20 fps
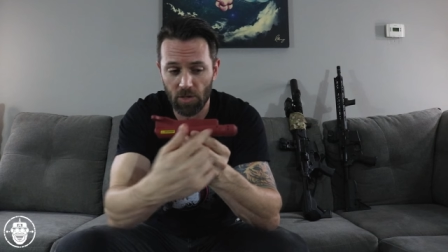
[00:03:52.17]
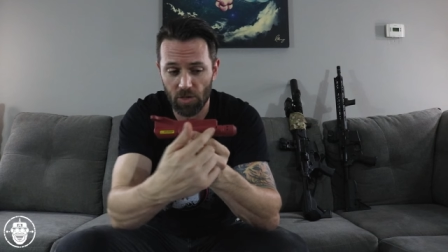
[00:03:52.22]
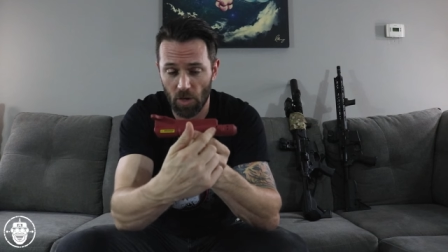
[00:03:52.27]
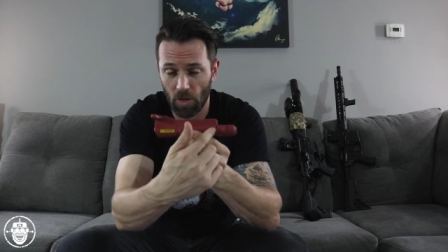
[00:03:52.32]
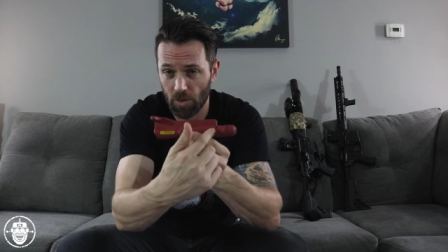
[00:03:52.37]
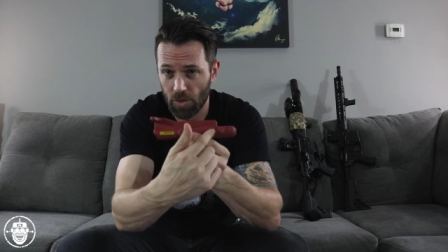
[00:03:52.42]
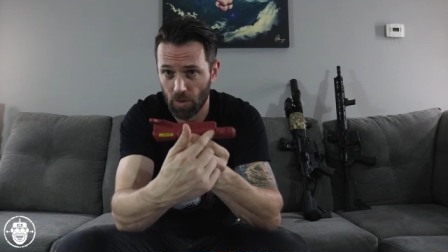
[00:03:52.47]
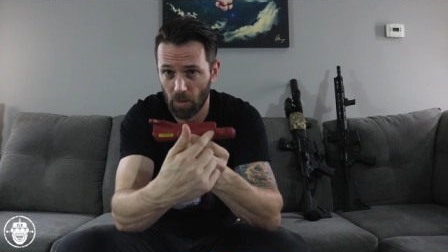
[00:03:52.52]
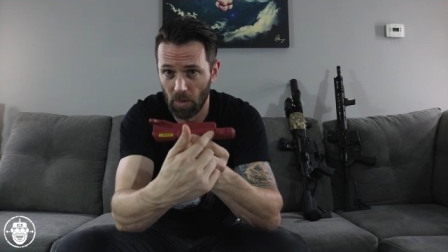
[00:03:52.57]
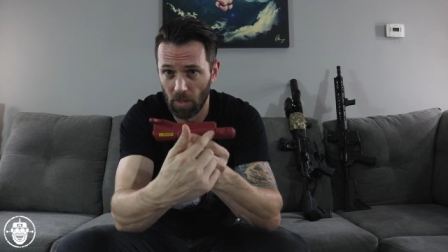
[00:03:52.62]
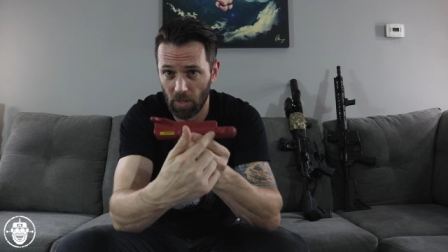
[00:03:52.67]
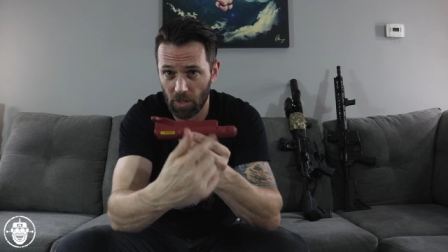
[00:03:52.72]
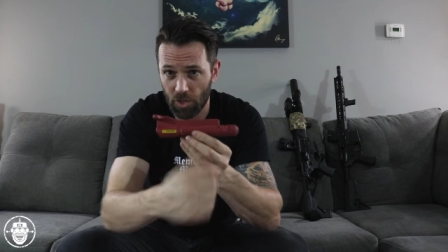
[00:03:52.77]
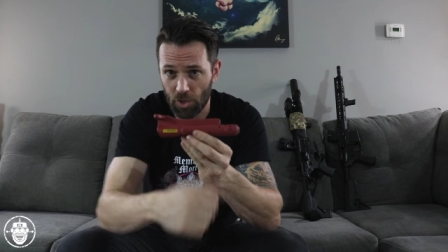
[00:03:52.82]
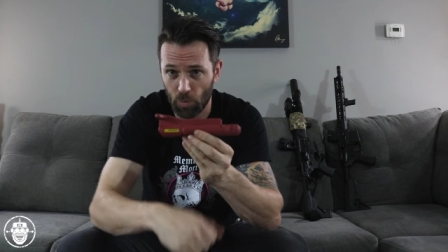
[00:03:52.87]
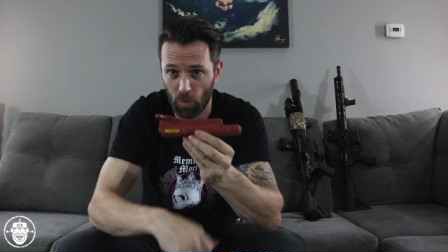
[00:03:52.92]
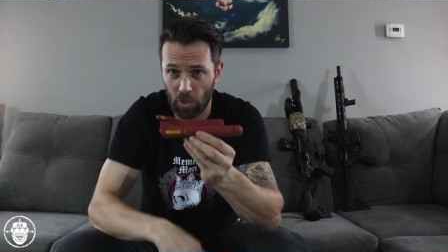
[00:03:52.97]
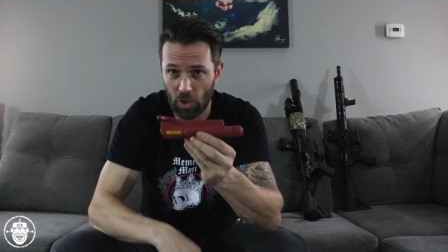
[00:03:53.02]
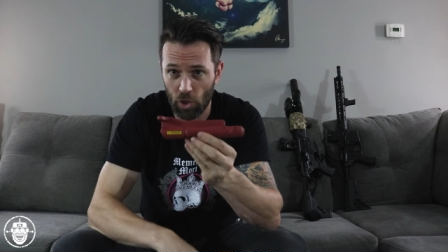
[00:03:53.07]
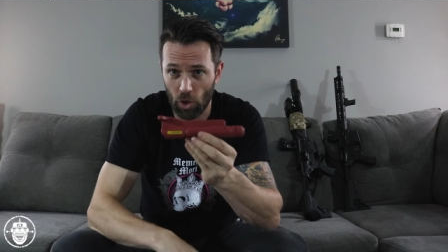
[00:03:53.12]
There's also a little
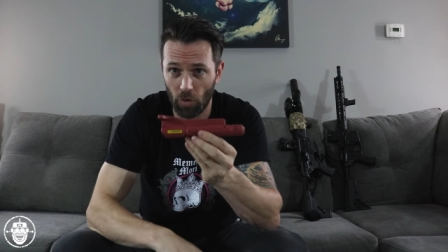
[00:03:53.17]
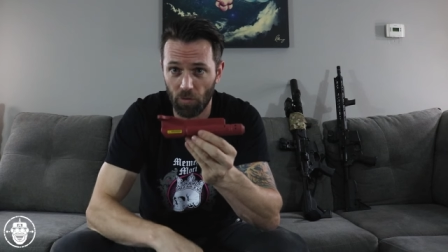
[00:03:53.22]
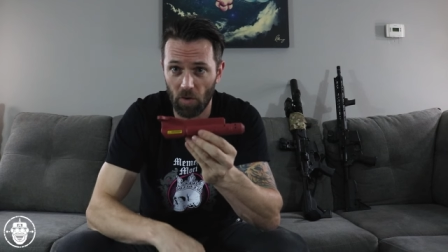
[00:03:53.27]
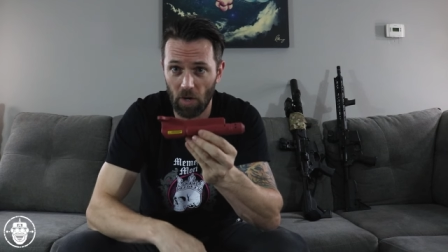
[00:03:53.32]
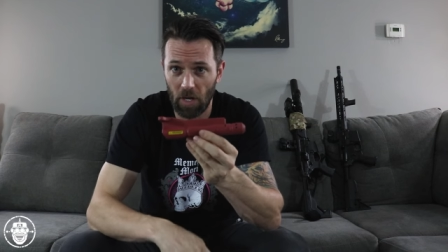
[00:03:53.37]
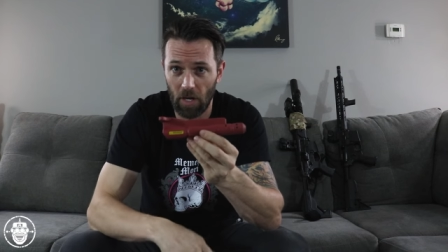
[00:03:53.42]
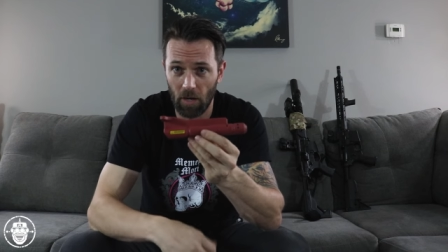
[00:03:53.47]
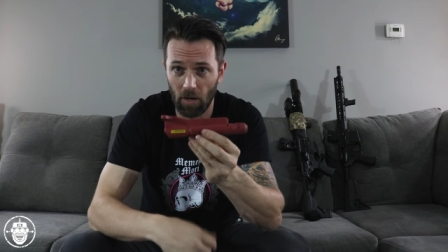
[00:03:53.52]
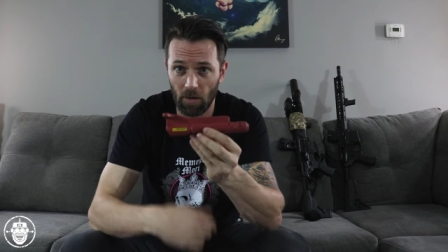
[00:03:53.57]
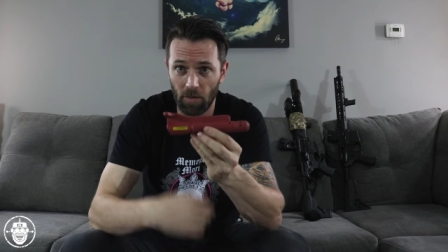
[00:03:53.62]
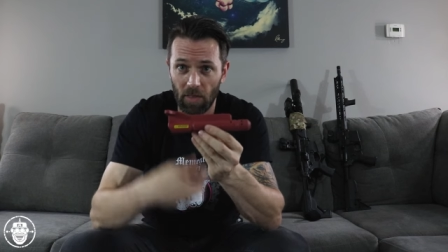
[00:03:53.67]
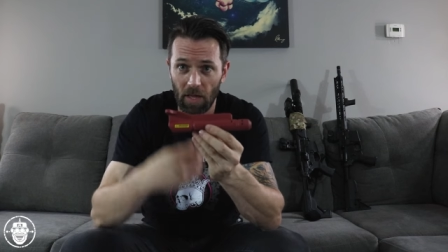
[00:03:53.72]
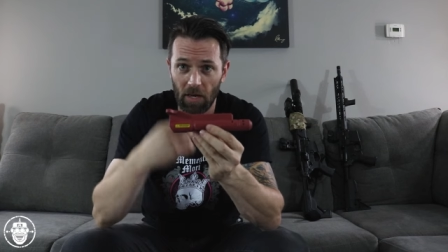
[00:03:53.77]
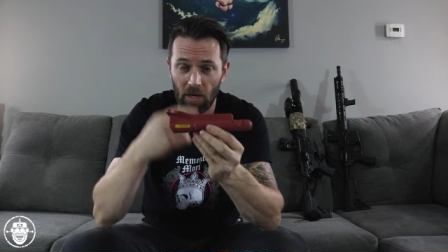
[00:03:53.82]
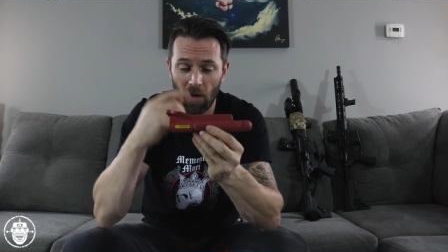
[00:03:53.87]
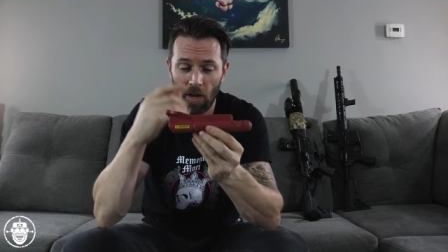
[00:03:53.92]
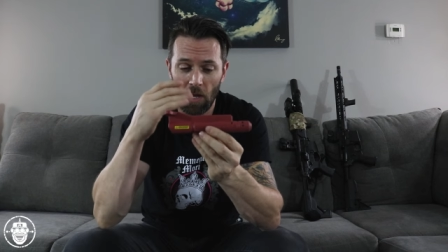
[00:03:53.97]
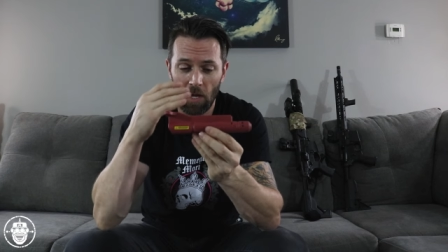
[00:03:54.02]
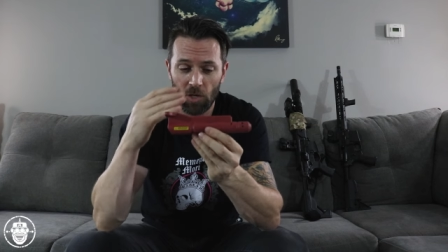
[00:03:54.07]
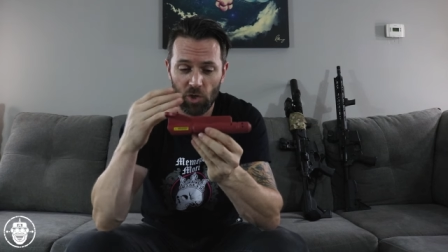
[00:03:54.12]
switch over here
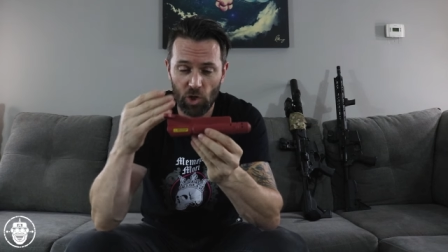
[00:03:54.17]
that